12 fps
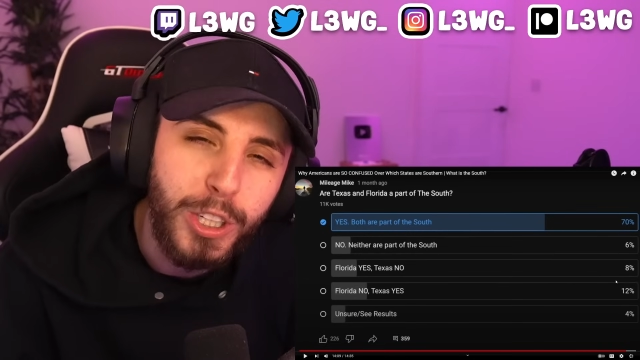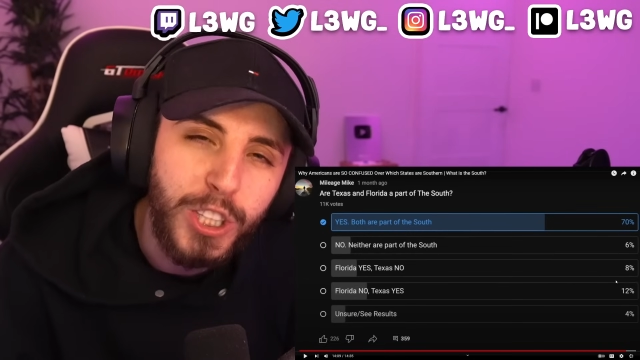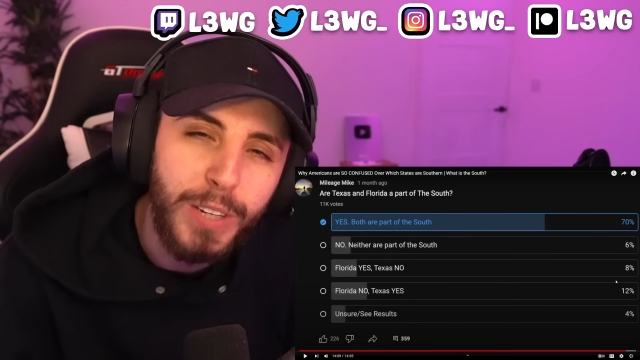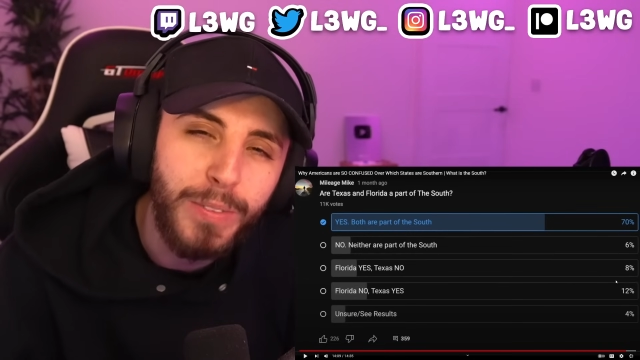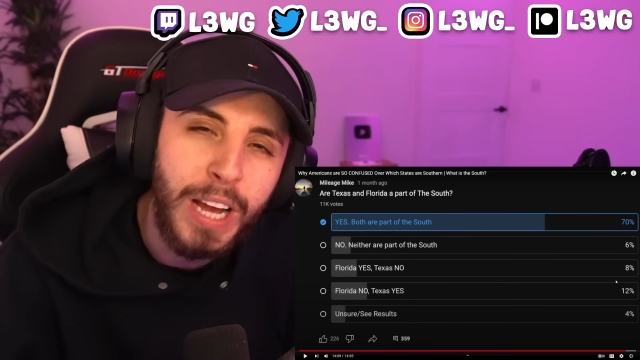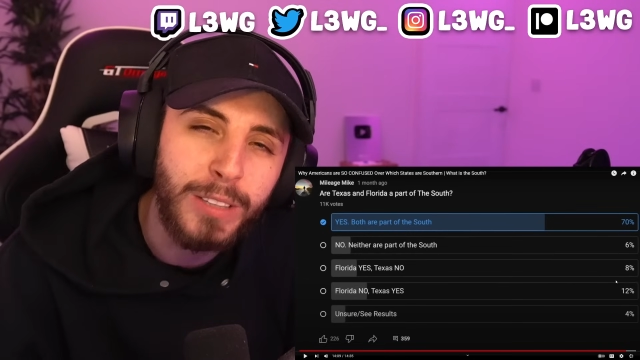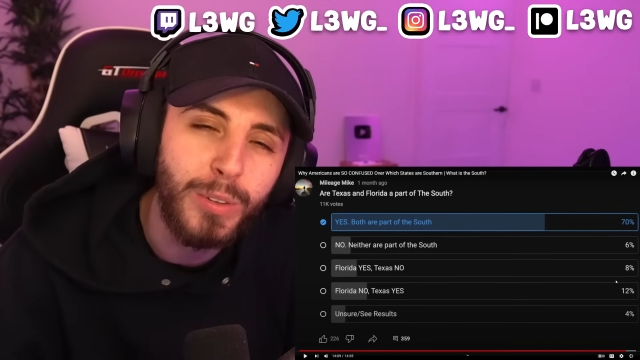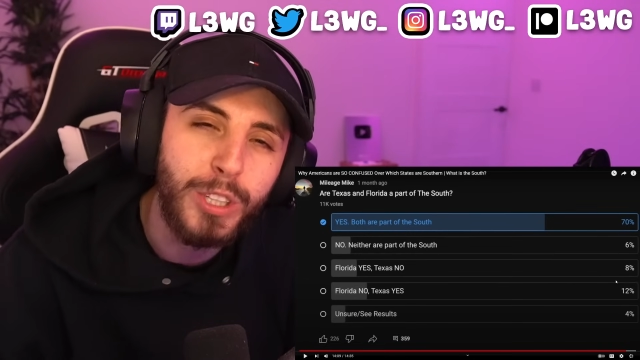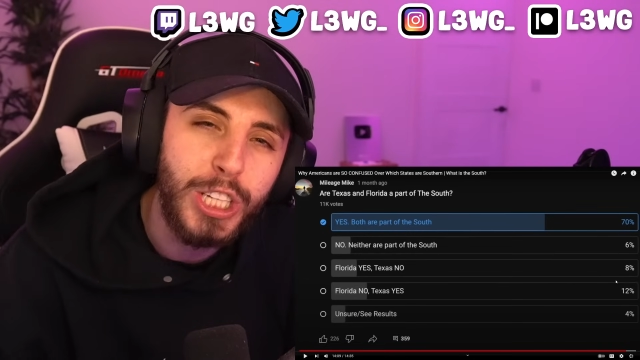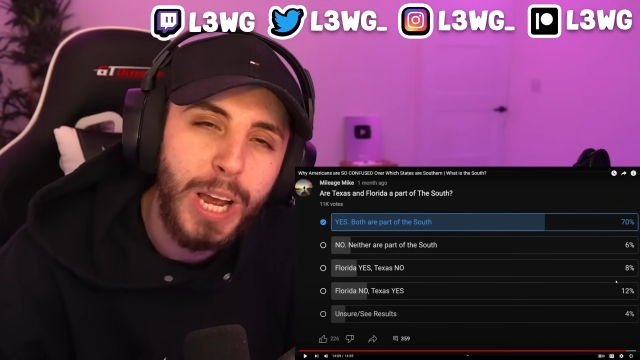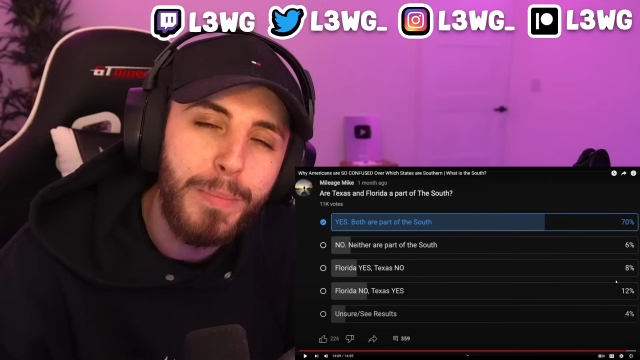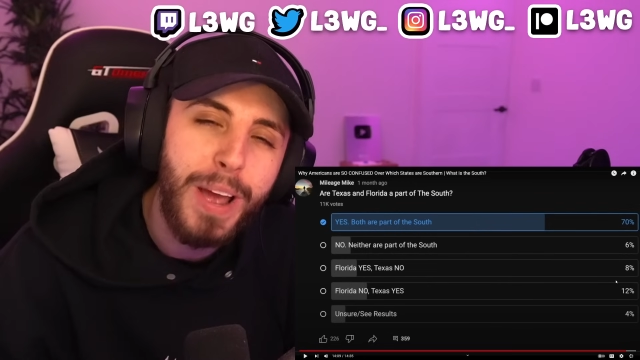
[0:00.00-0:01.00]
WG. If you guys want
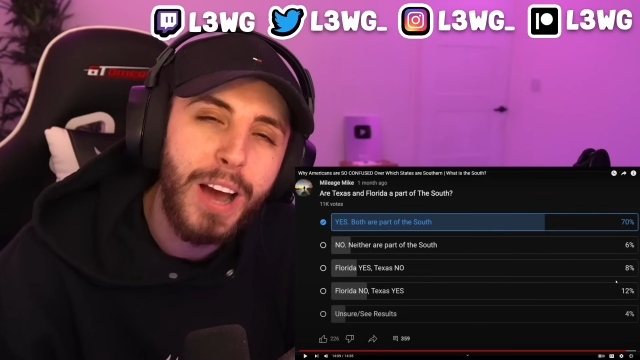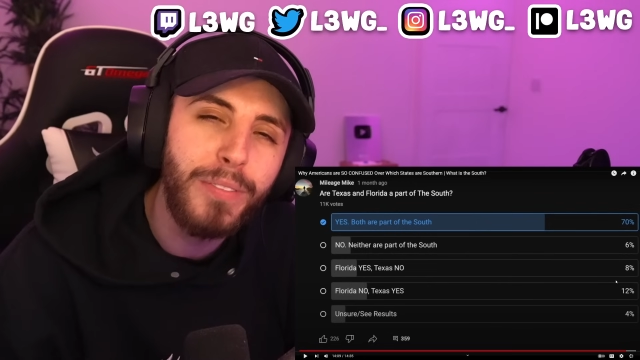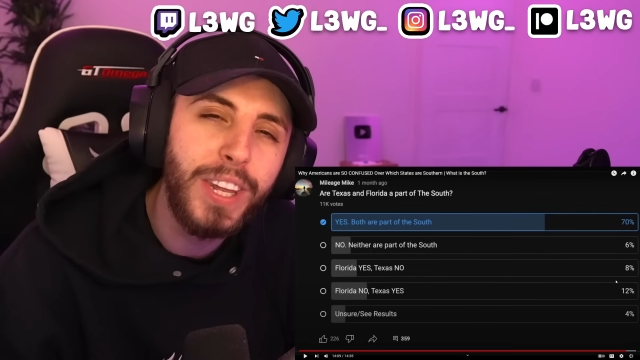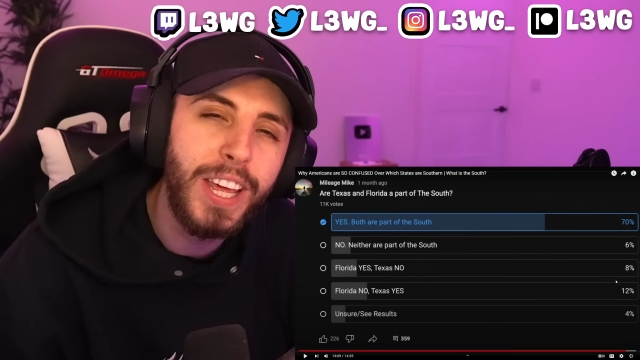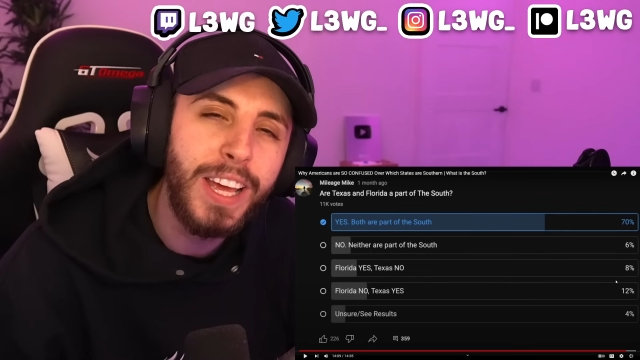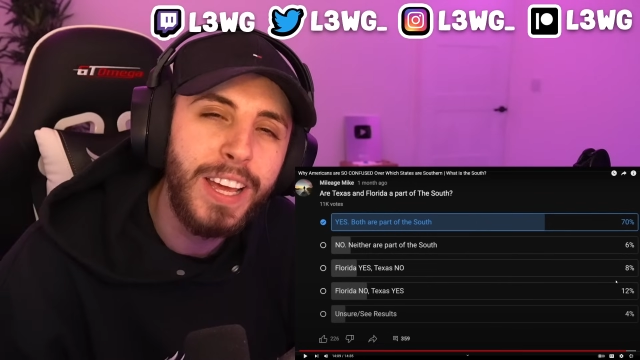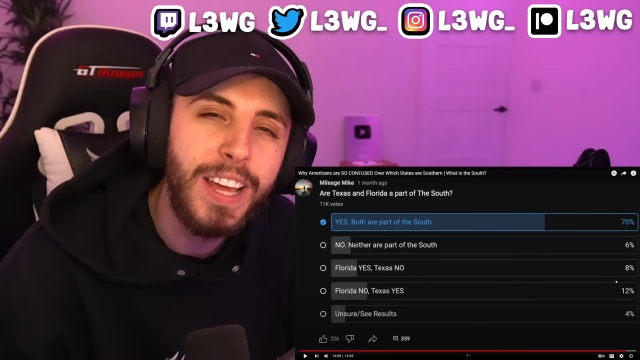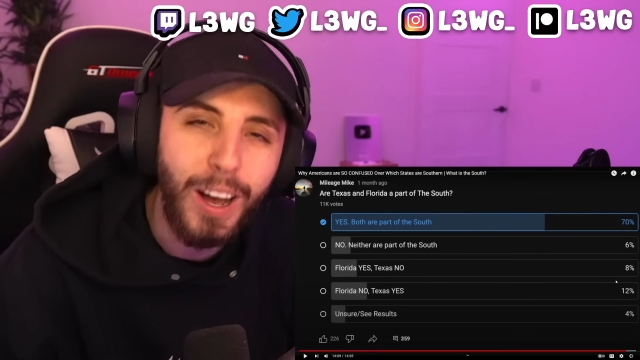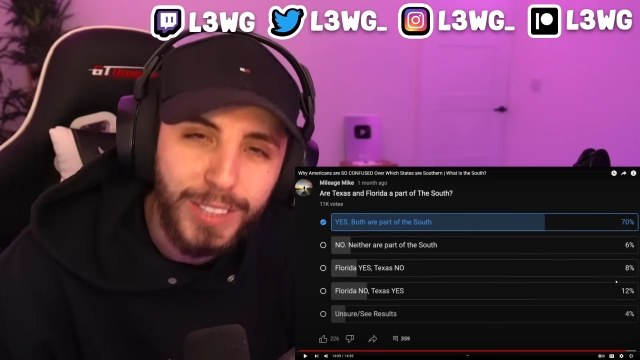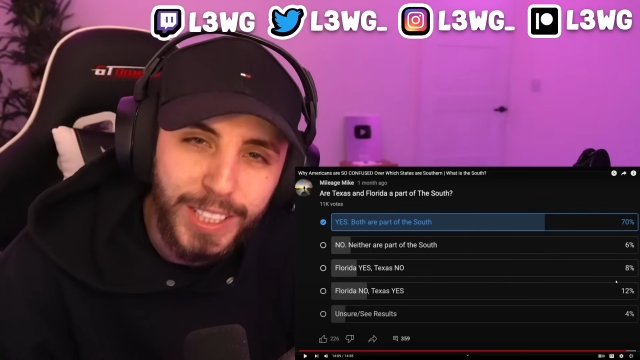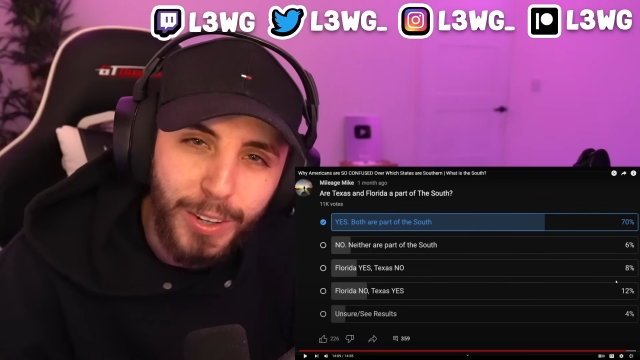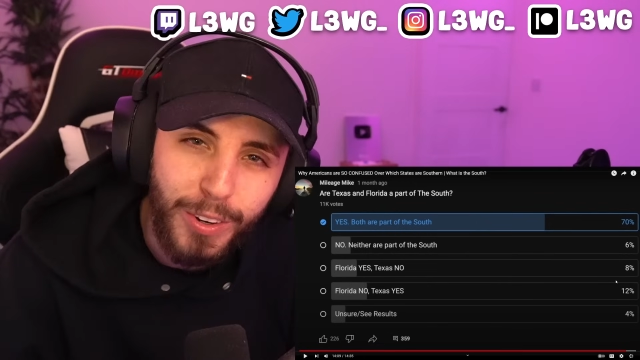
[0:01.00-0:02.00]
to check me out for there,
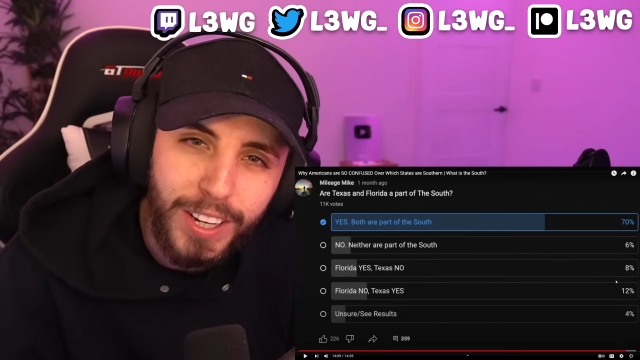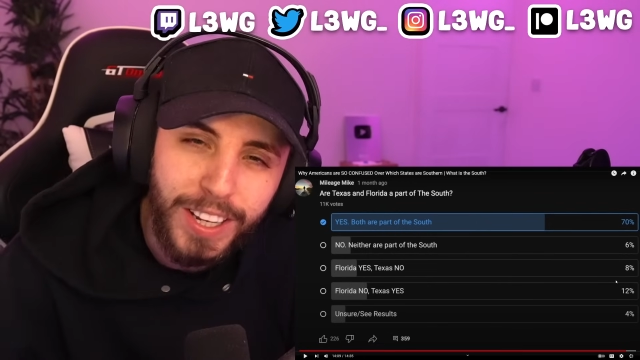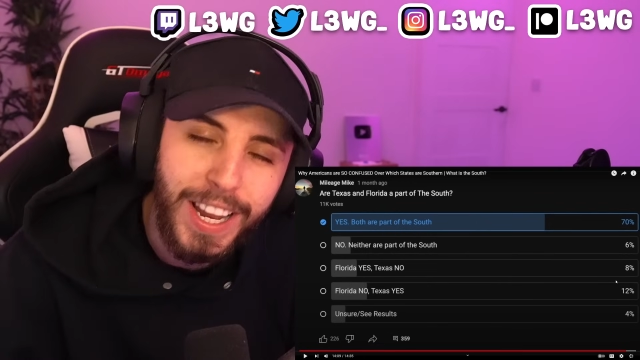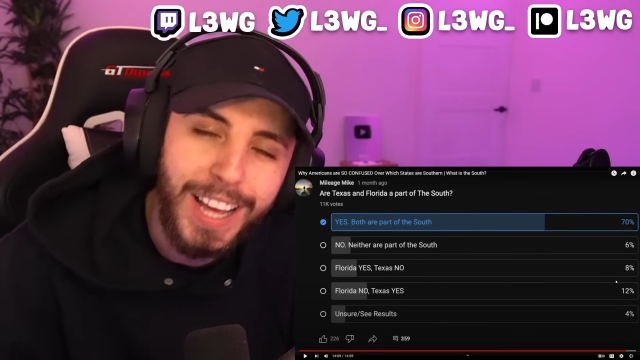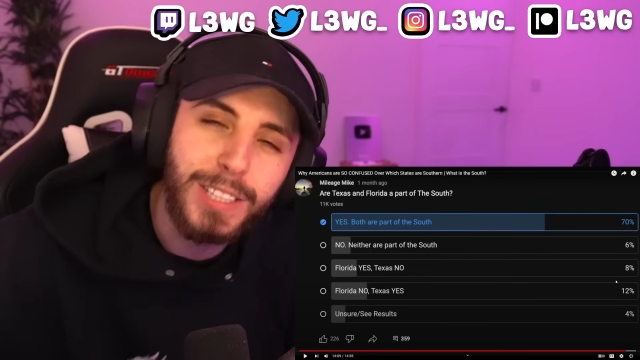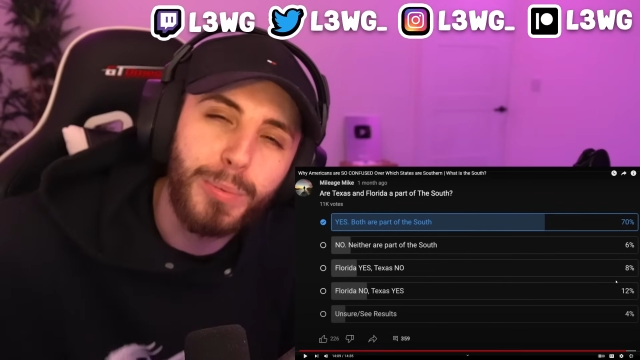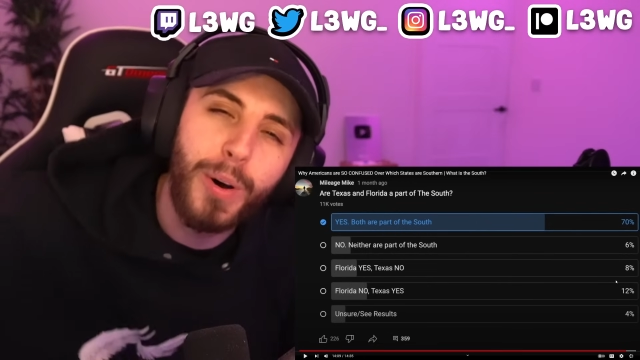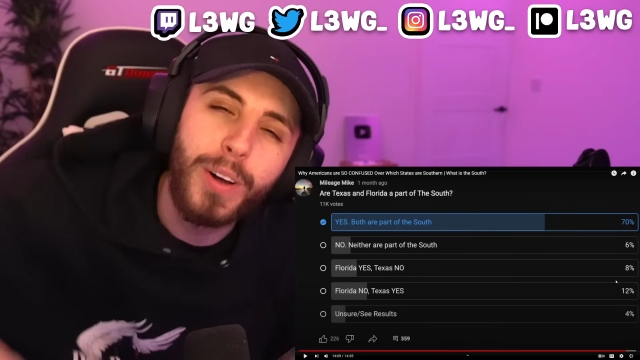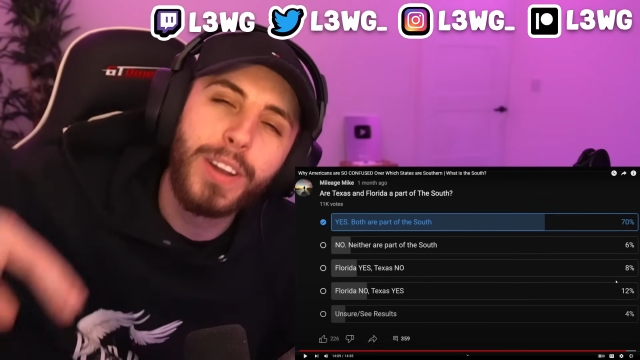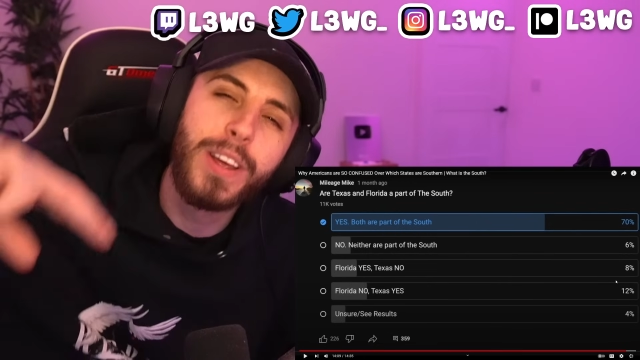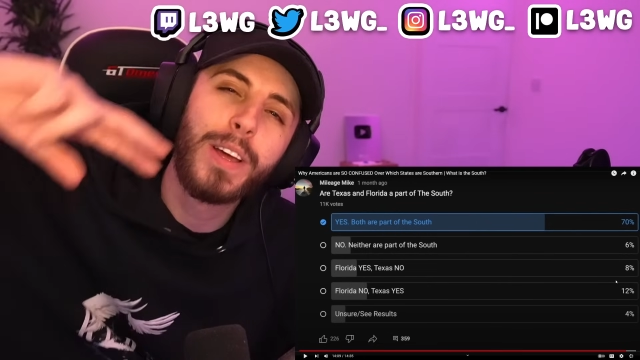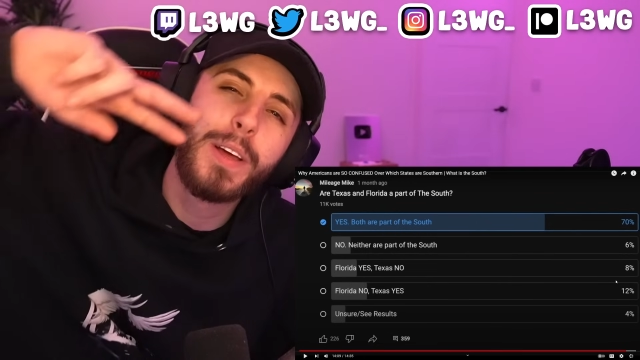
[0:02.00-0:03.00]
I'll see you all in the next
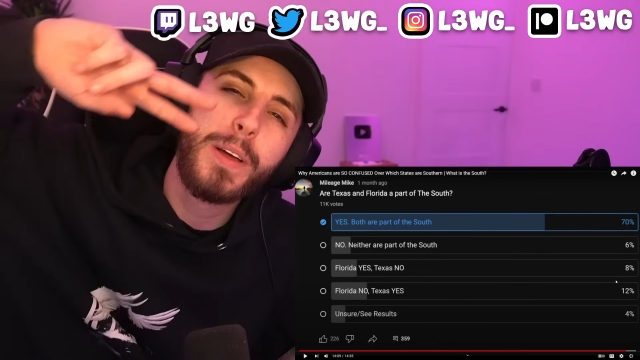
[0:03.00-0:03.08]
one.